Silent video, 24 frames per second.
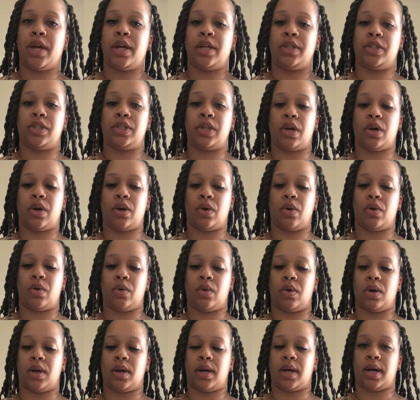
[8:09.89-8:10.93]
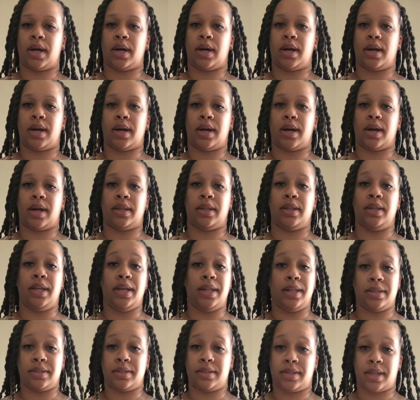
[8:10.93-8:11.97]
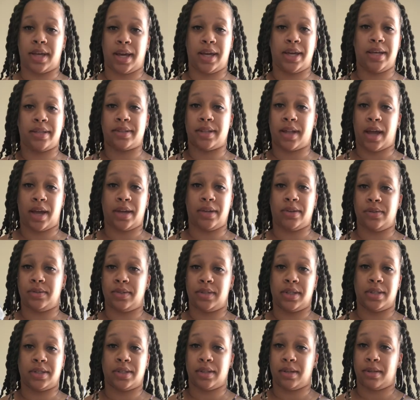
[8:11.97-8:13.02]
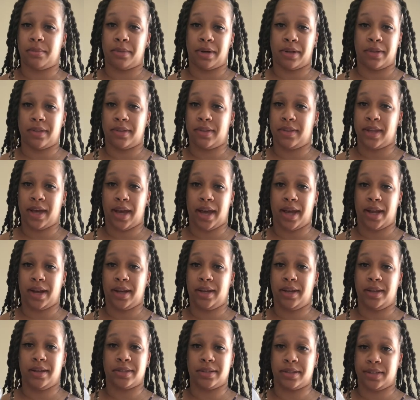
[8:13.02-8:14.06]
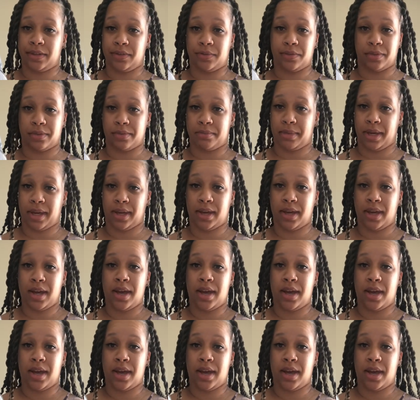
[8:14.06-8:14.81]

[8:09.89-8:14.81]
So needless to say, he has not used this in the month that he has lived with me.